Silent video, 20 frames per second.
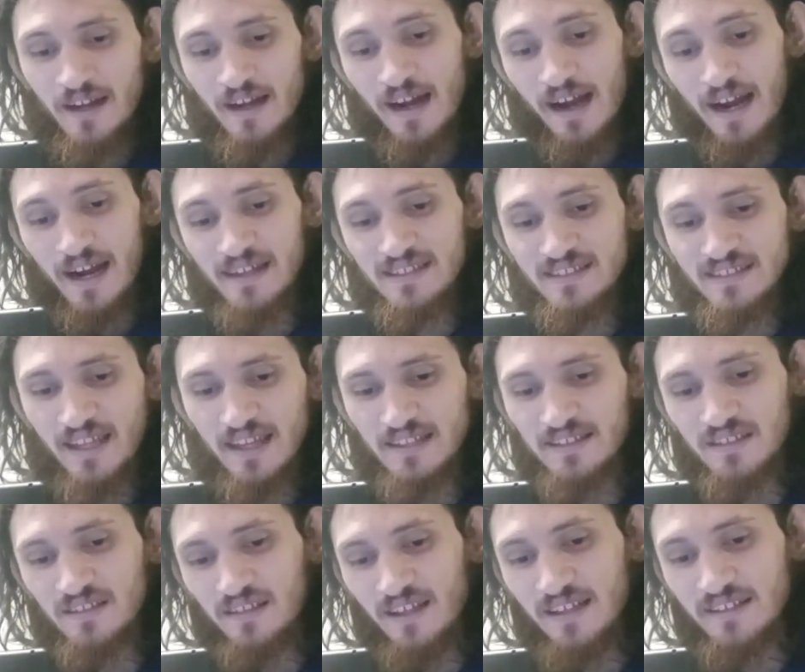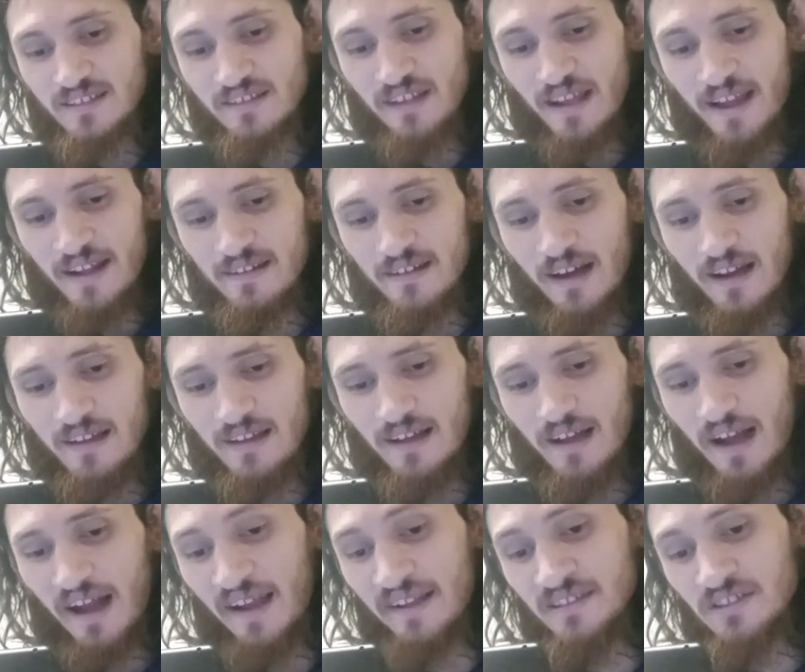I'd say it's less that
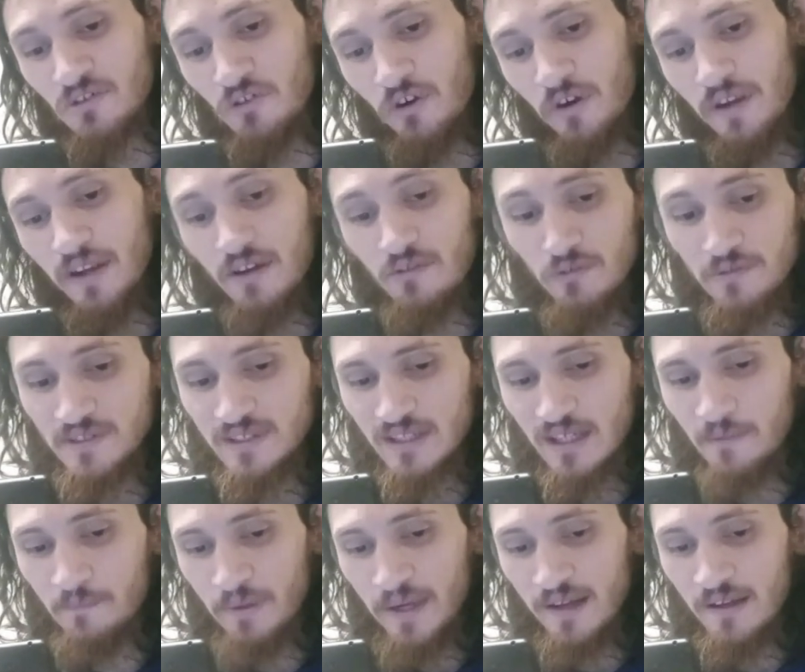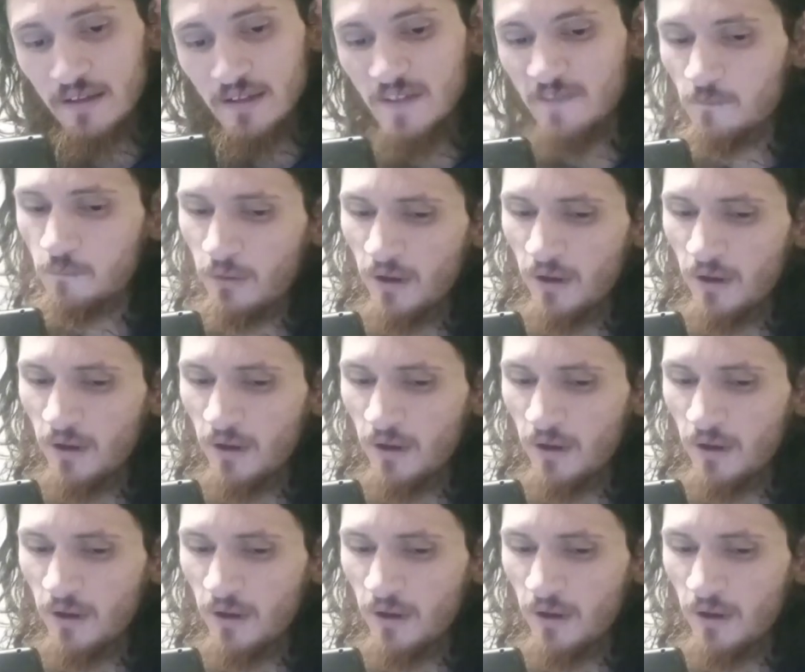high score equals competitive,